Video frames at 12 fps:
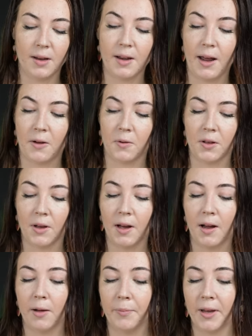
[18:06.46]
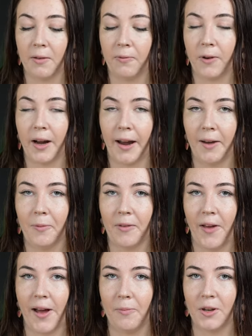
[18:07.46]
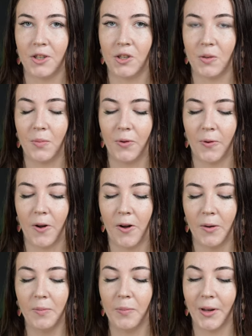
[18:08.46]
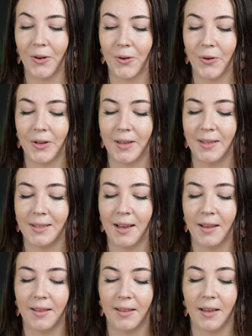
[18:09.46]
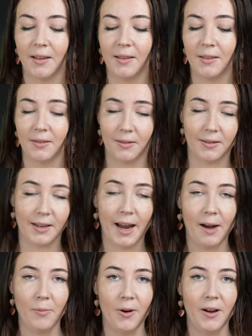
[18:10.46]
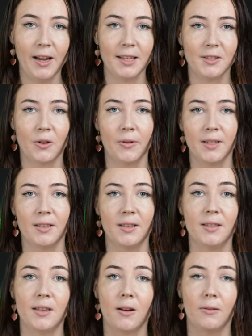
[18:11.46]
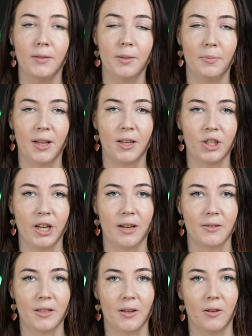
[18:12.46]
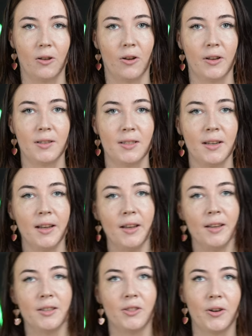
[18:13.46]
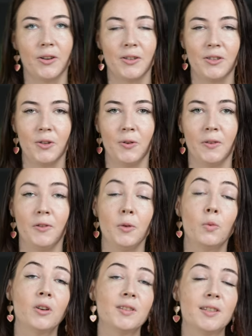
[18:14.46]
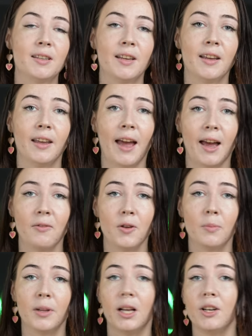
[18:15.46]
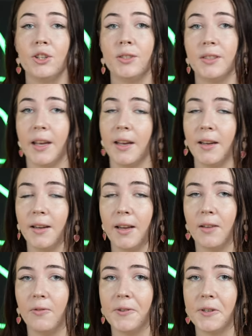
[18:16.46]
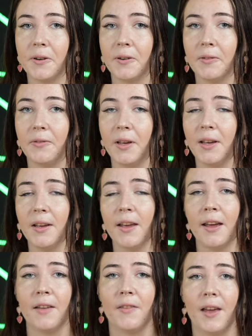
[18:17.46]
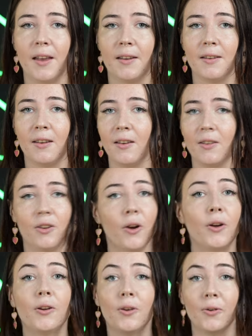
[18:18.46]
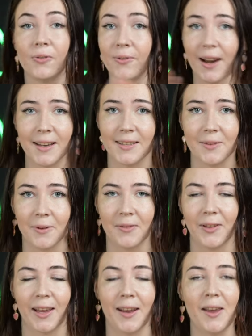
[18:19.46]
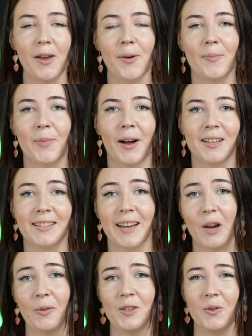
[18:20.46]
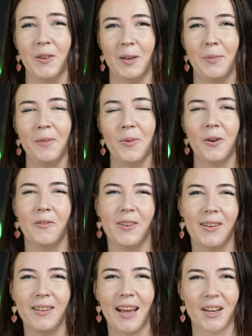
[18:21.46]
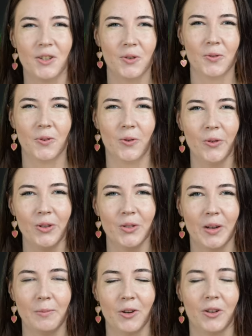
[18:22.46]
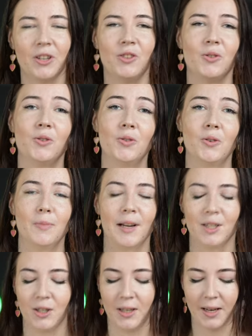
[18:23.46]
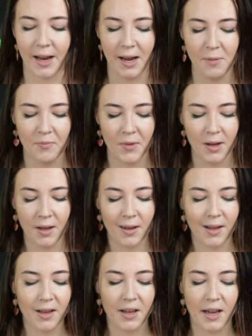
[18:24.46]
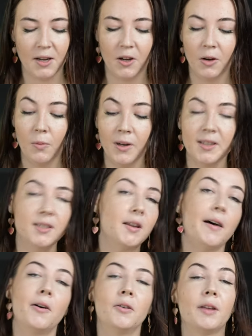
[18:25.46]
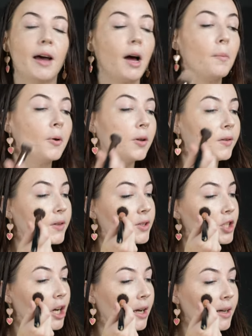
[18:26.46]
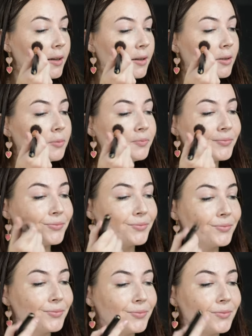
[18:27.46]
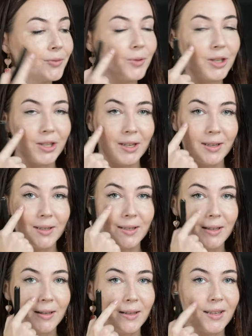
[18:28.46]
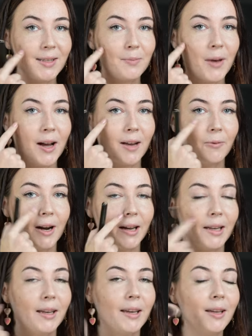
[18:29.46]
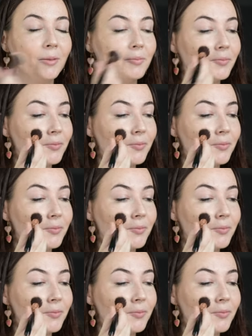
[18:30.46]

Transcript: Now, you can't be afraid with how much you put on, because the camera is going to dull the blush out a lot. So too, if you want to have your blush seen in photography, then go crazy with it. But today we're doing a bit more of a natural look, so I'm not going to do too much today. And you're going to want to start on the apple of your cheek, which is this part right here,